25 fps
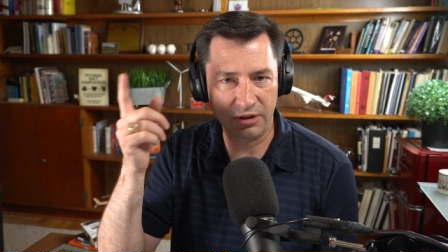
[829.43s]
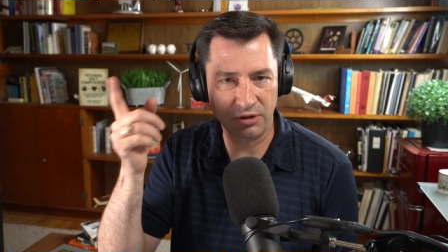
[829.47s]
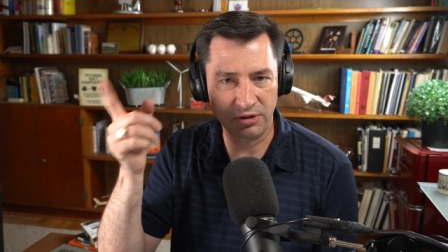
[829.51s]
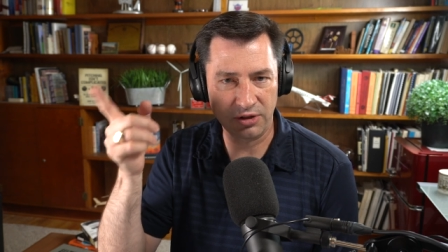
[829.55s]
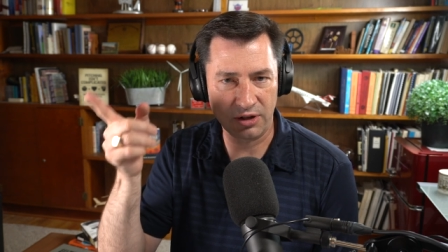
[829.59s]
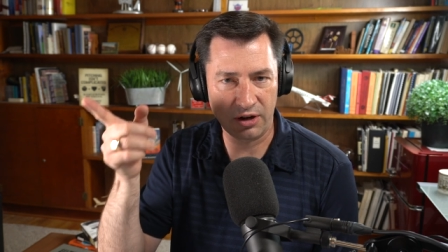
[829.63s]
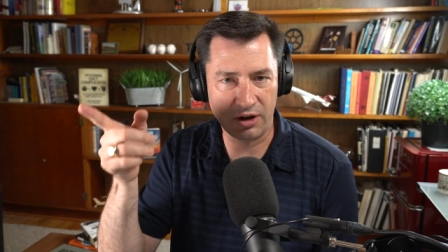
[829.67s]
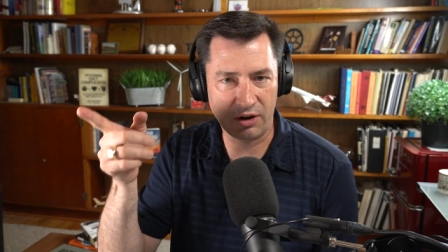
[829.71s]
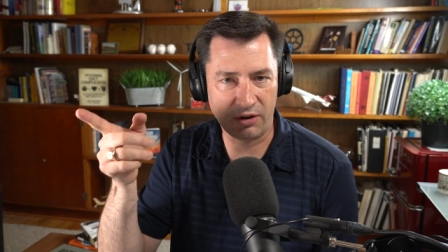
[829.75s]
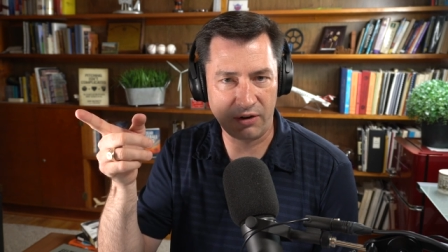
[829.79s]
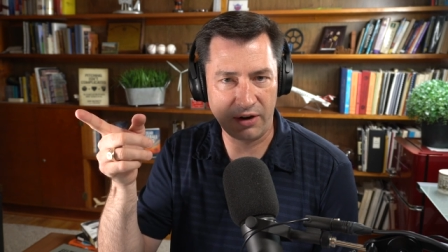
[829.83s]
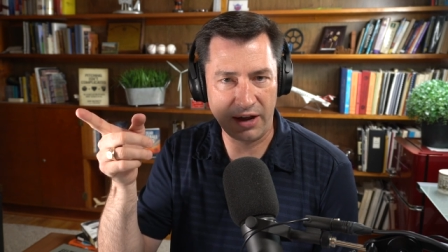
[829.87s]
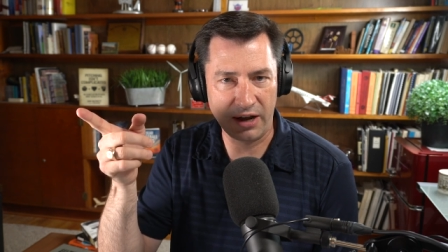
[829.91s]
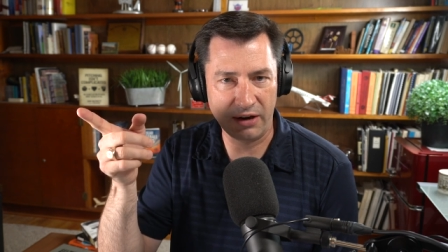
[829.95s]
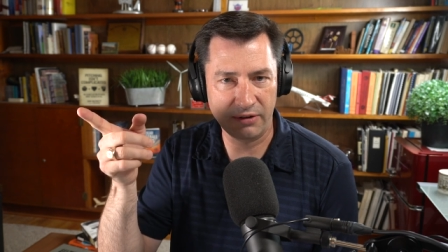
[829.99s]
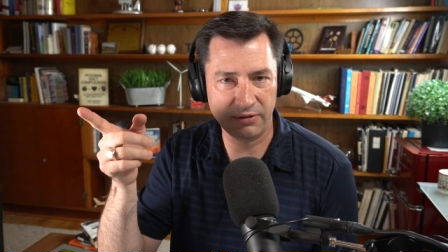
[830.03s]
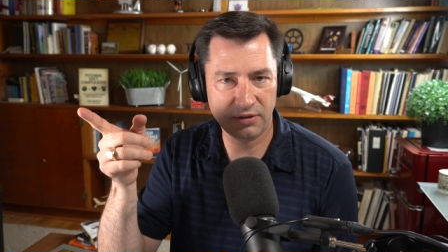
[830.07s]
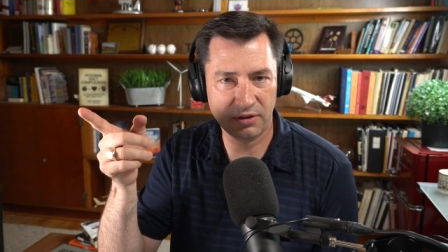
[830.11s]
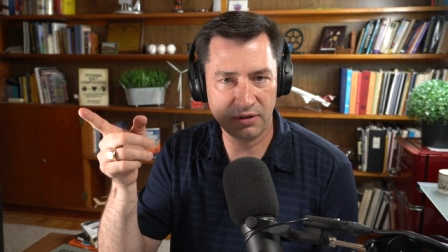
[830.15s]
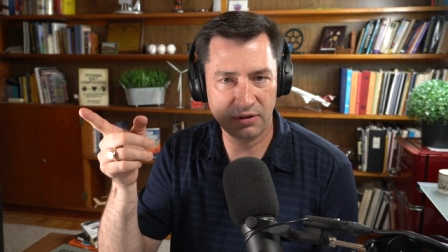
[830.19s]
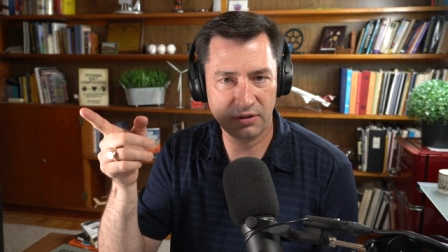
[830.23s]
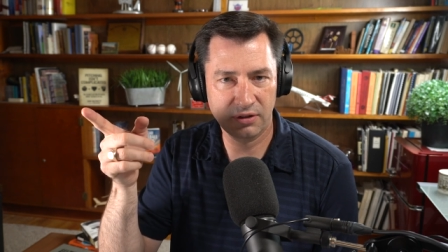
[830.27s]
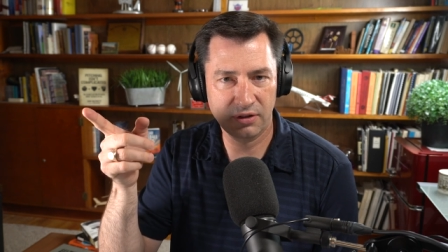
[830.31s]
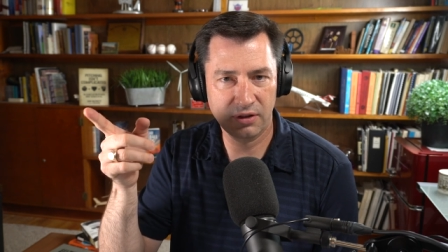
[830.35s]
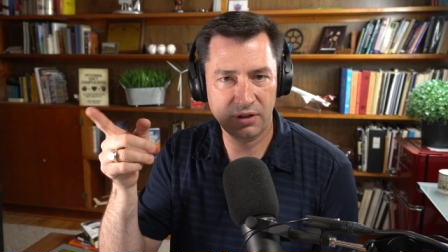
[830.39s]
those
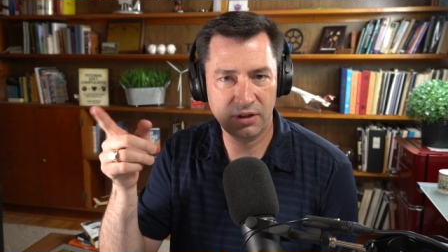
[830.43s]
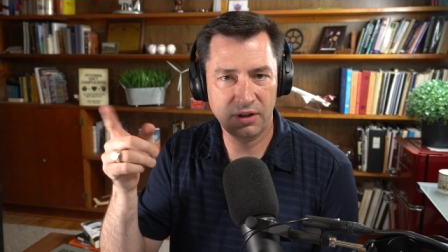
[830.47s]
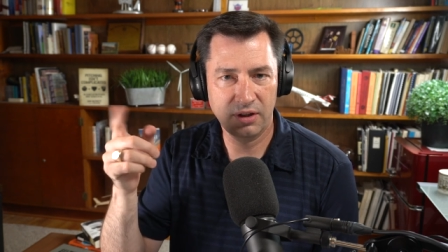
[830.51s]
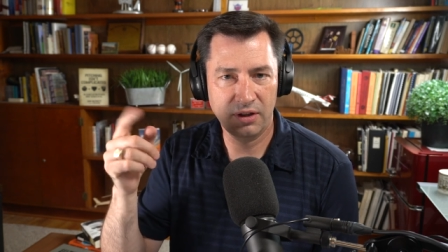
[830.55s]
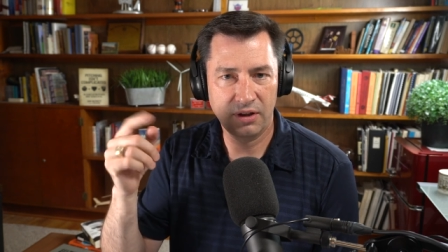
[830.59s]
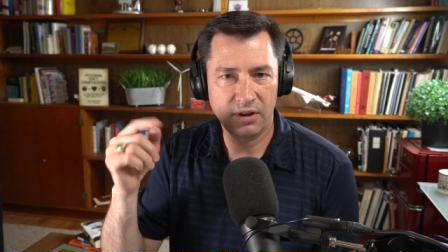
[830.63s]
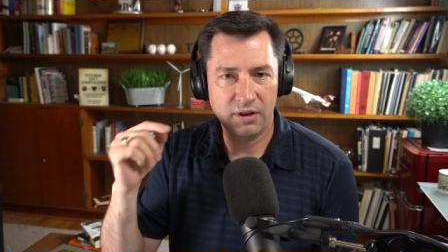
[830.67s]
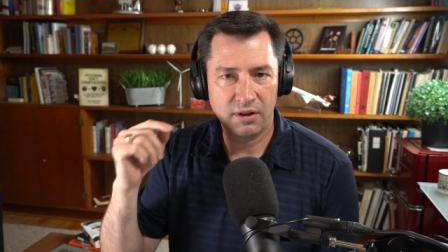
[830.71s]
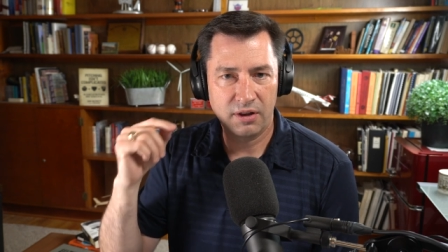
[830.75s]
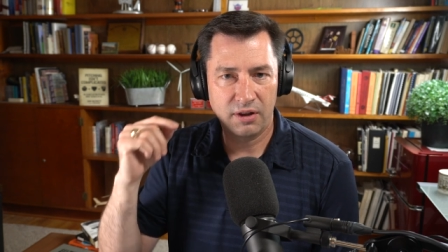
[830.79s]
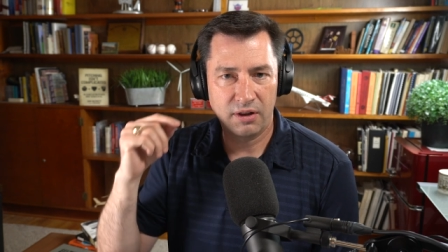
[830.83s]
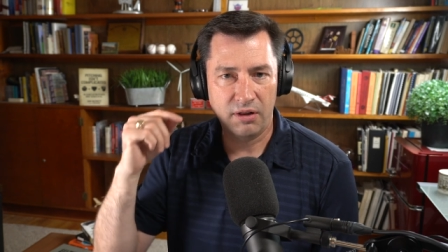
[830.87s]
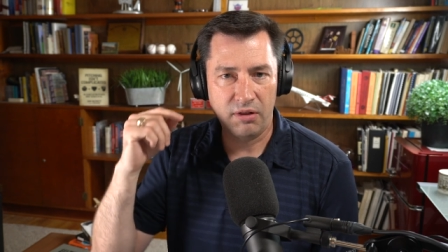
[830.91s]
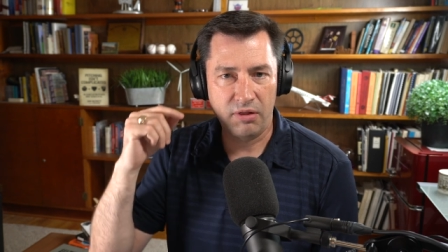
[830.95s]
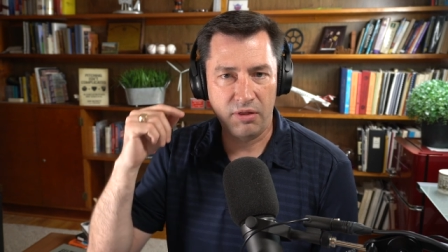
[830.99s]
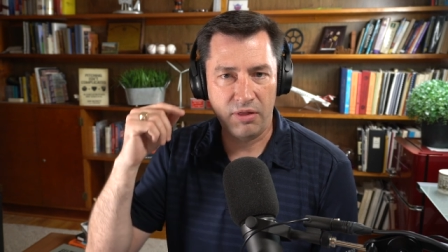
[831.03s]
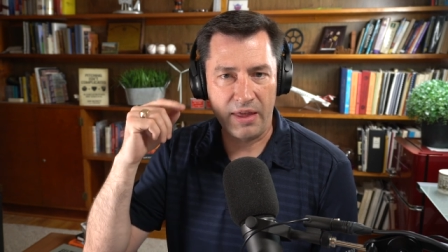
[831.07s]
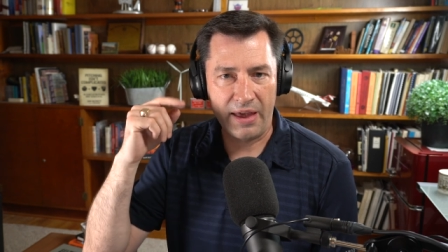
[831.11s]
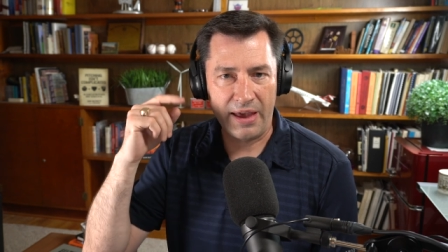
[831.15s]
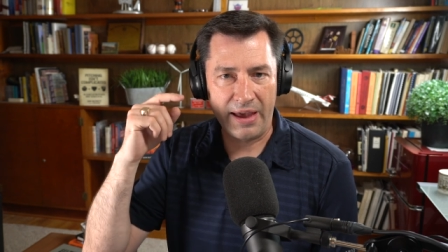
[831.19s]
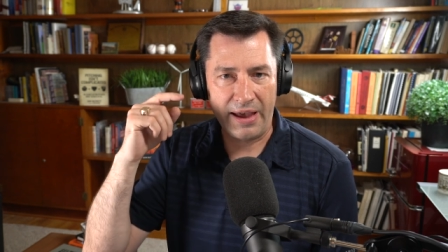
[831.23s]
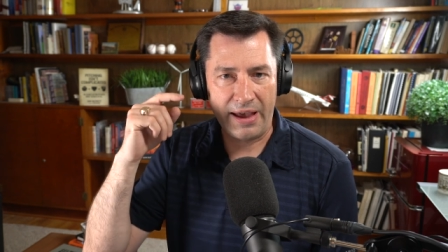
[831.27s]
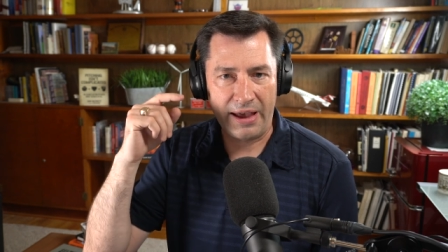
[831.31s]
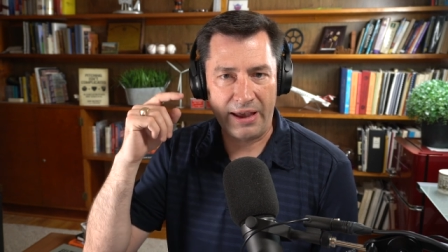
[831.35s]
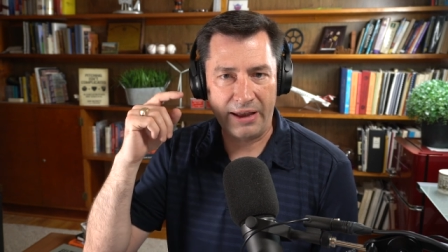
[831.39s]
aircraft
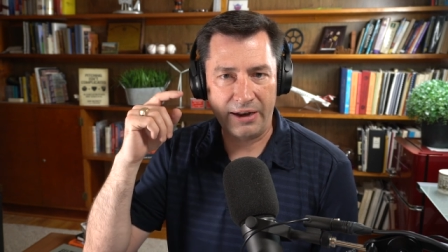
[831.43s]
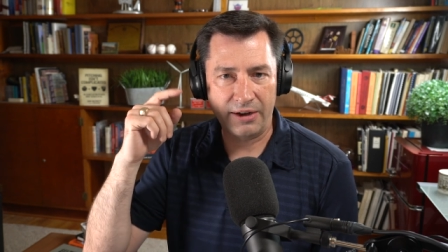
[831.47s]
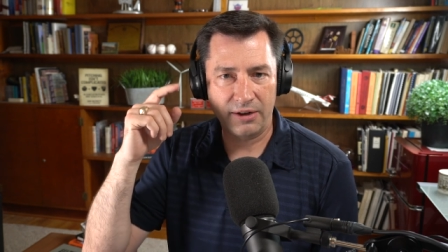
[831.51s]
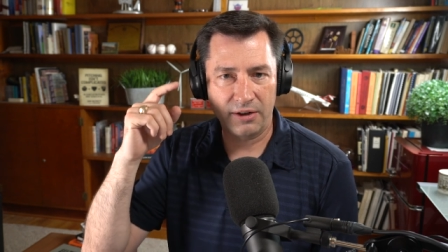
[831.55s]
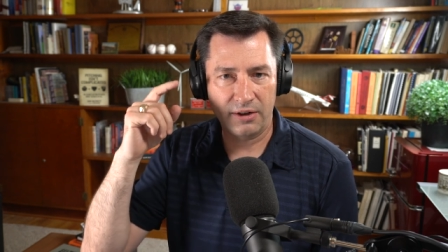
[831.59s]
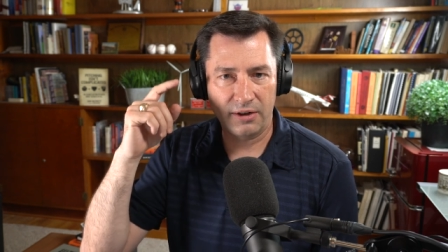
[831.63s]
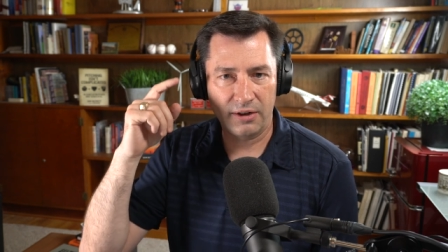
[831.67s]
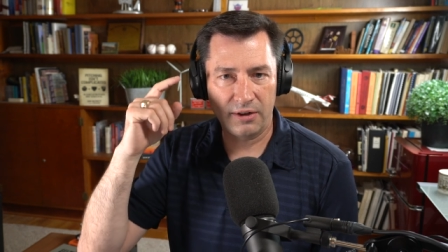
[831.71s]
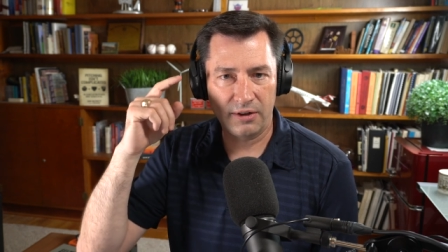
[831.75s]
that